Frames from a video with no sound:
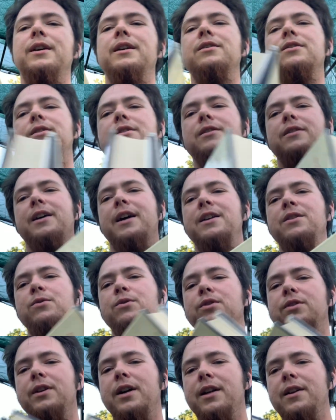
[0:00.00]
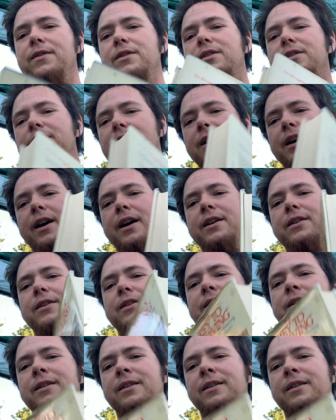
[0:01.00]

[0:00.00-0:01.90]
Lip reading: It's designed, you start at the start,